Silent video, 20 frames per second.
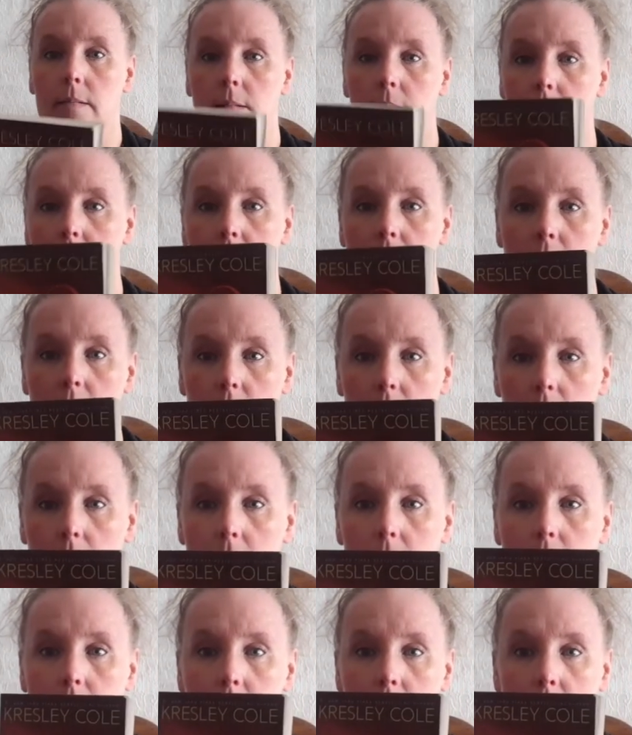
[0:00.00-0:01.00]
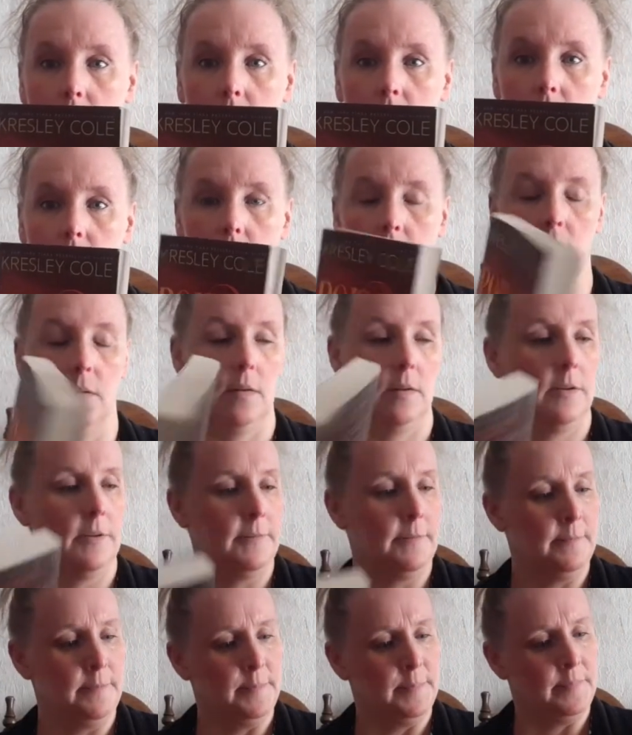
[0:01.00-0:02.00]
series.
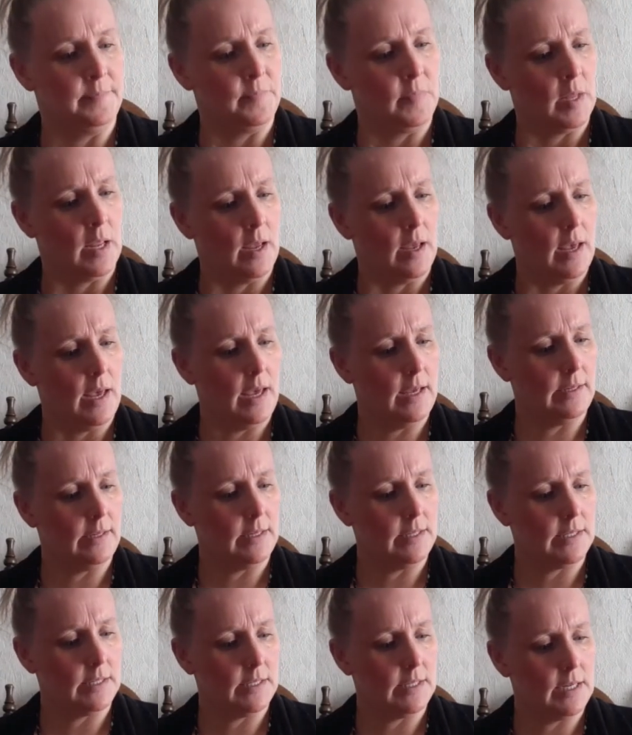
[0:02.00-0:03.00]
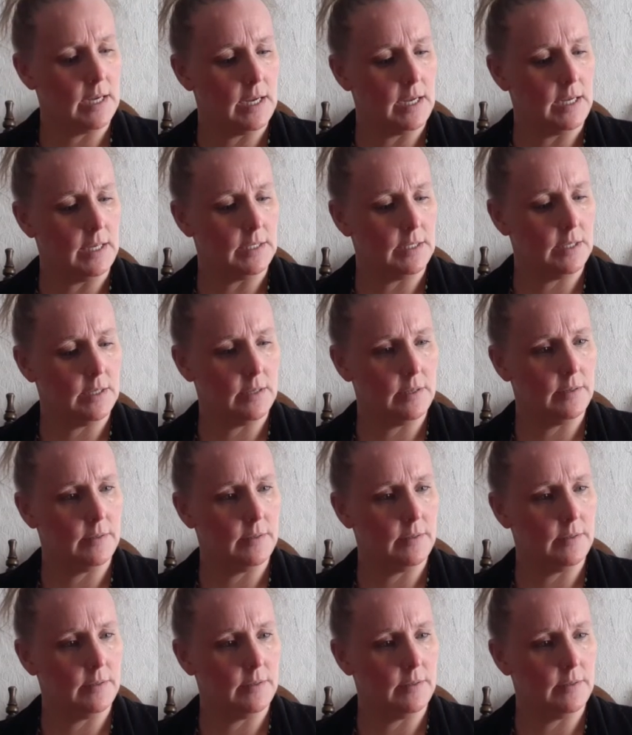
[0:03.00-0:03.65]
Endless Night.